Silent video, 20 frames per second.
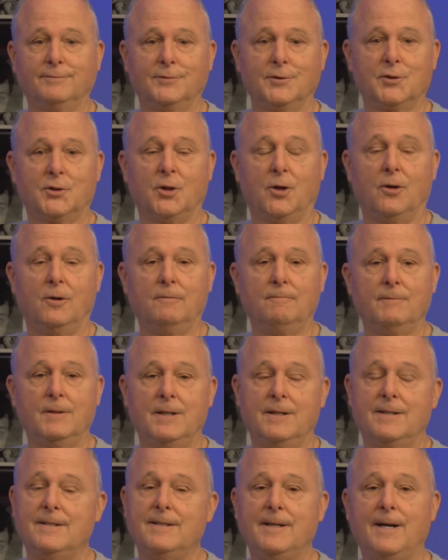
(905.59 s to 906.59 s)
So
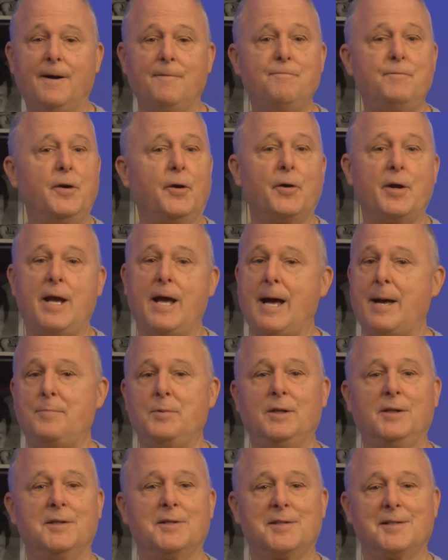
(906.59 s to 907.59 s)
I'm very
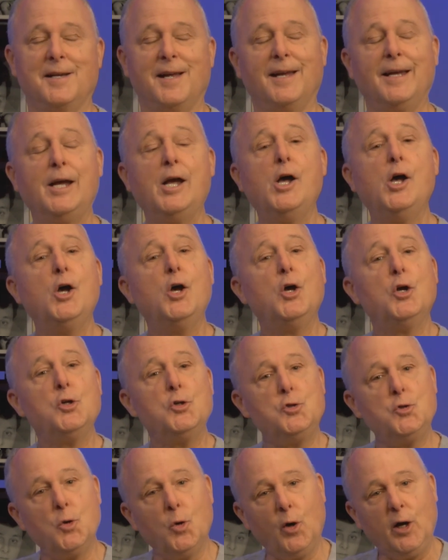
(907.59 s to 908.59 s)
happy to say,
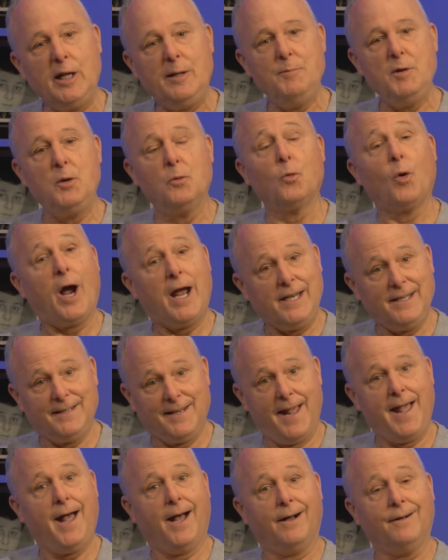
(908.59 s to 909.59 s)
joining me right
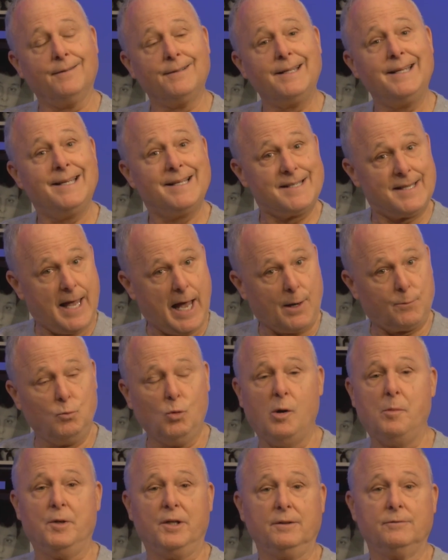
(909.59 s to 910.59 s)
now is that
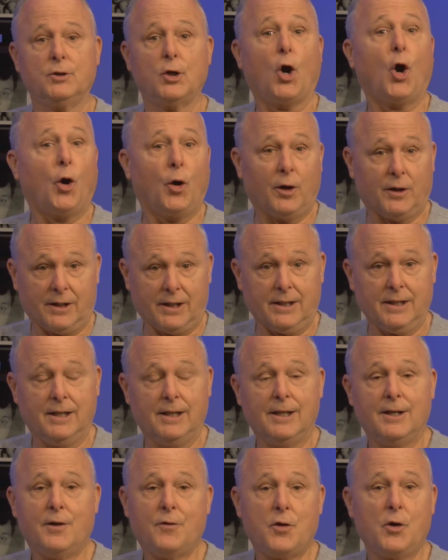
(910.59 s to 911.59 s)
woman, currently
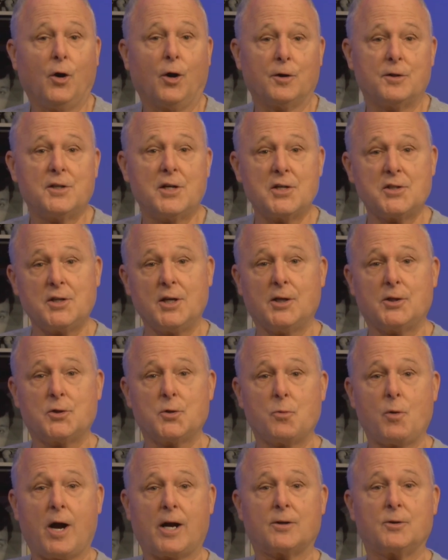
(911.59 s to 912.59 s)
the artistic
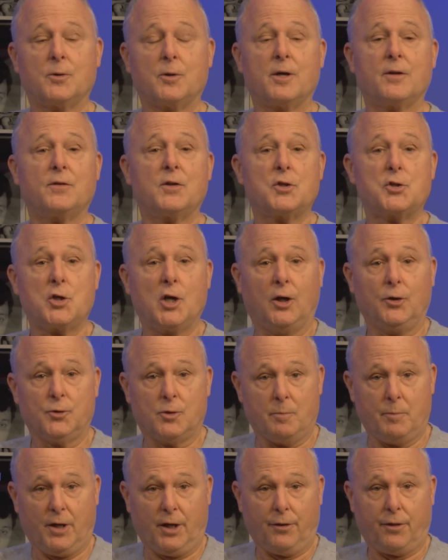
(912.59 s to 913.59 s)
director at the
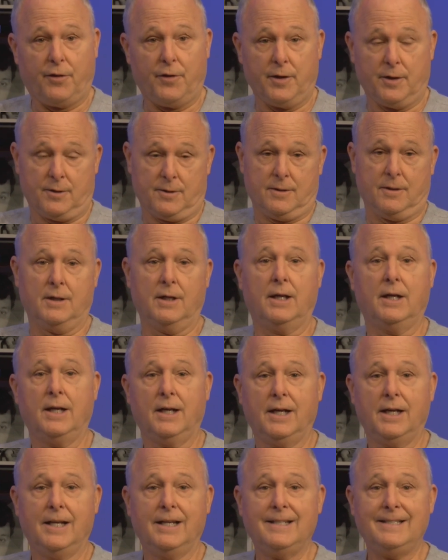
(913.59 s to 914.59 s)
Shelterbelt Theatre,
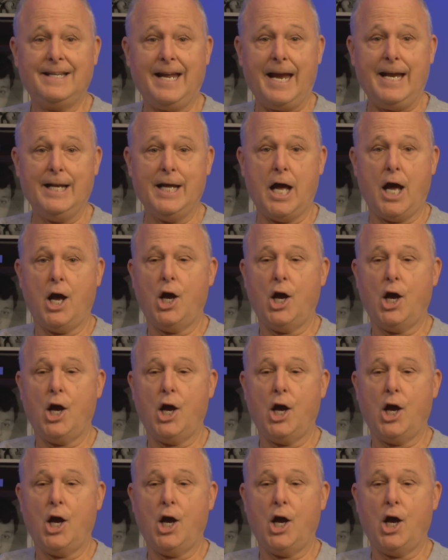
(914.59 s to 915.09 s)
Daena